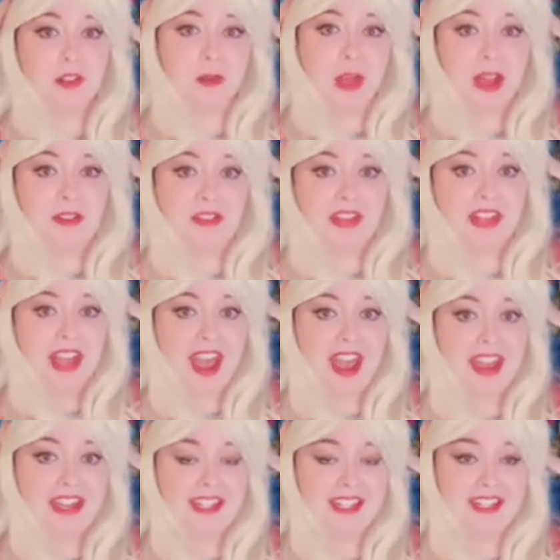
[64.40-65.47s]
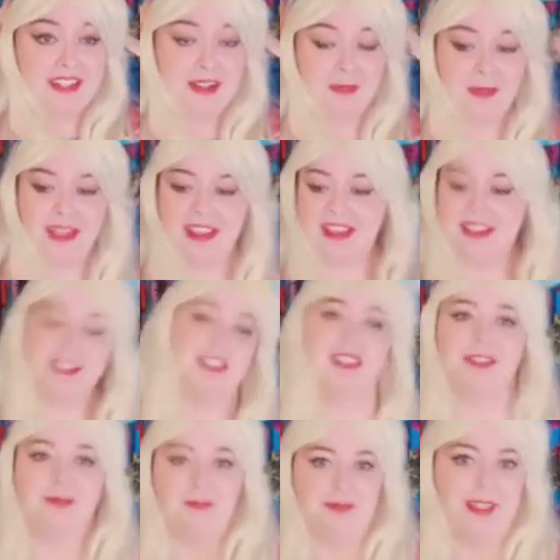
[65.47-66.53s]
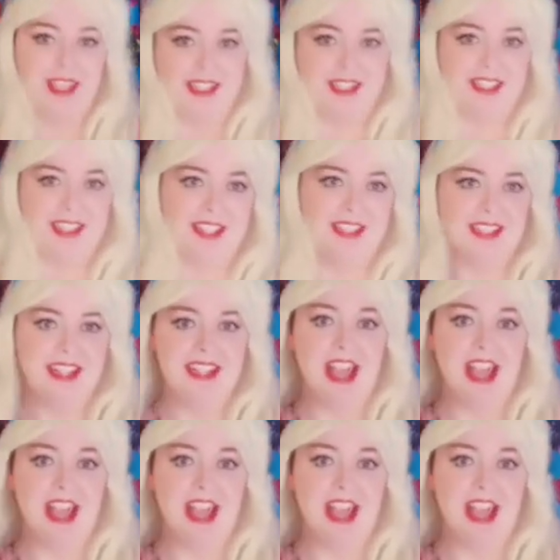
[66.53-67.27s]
throughout the night because it's Disney